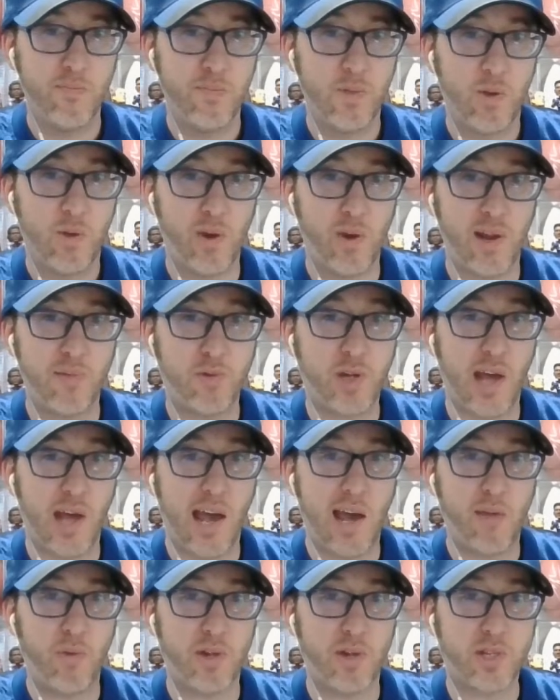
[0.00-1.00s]
What up,
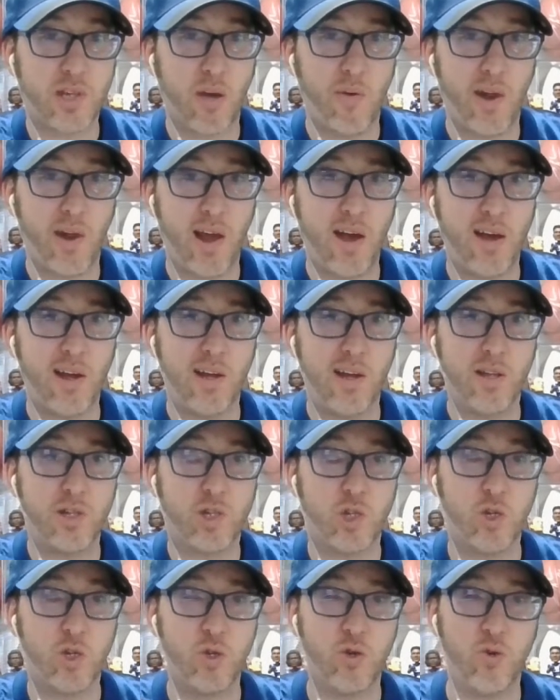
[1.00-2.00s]
Chad? What's going on?
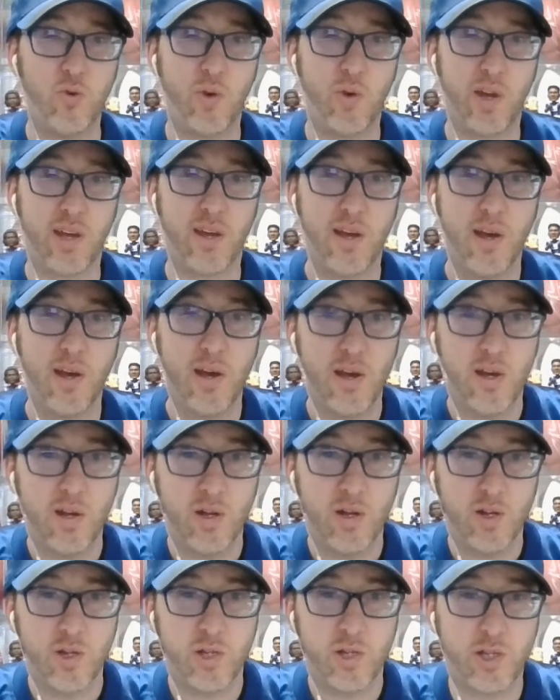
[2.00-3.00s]
Two
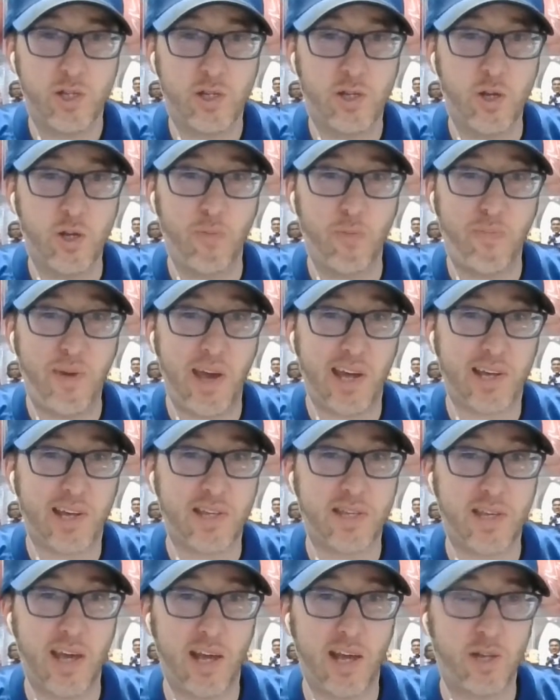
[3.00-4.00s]
picks?
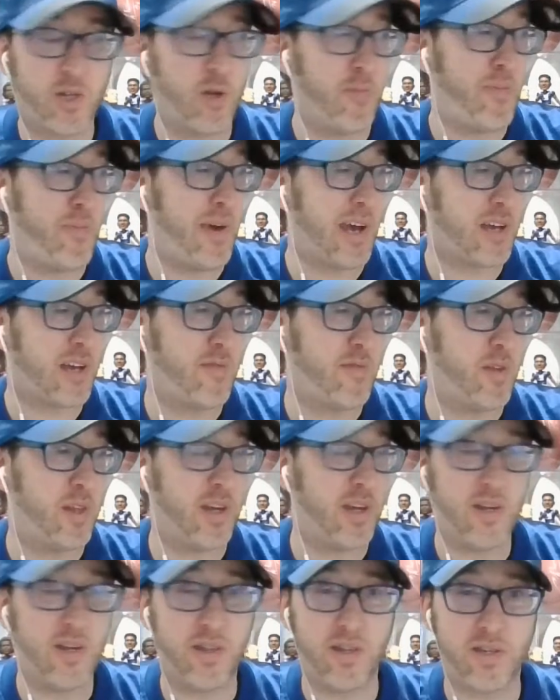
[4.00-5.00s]
Yeah, 2 picks
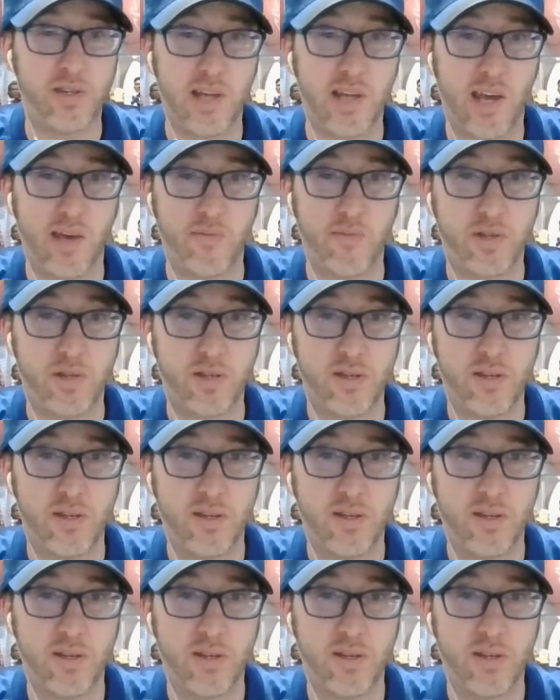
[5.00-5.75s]
with the Stamps.